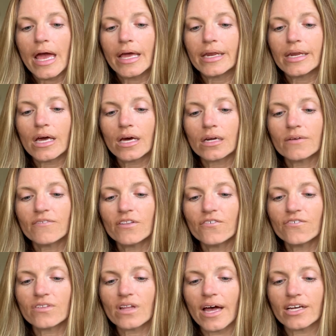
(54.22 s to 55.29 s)
And none of the
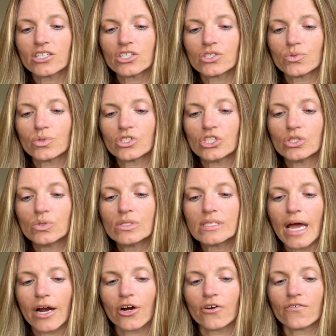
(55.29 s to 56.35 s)
flesh which you
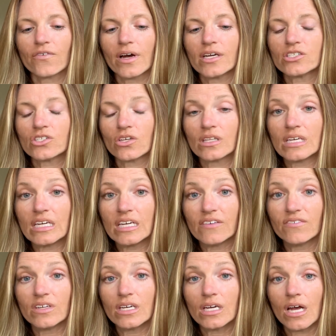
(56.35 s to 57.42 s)
sacrifice on the
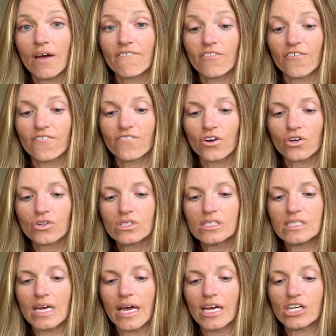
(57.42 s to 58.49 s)
evening of the first
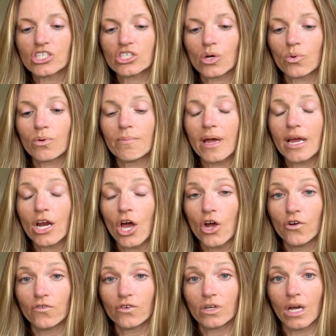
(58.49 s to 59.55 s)
day shall remain
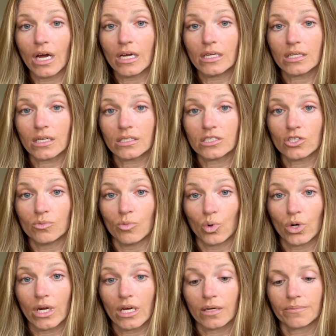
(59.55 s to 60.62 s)
overnight until
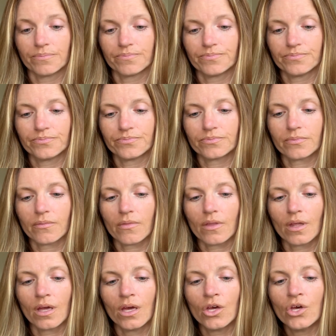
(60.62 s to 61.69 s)
morning.
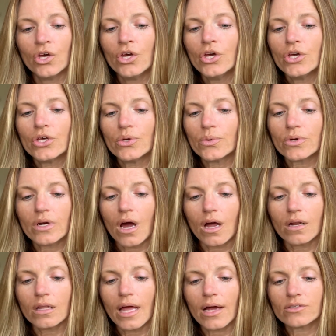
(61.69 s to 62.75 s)
You are
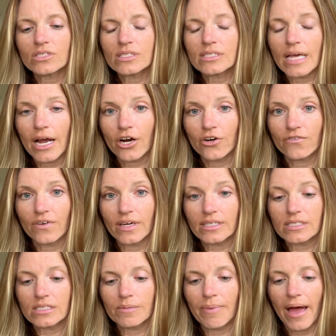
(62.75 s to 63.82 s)
not allowed to sacrifice the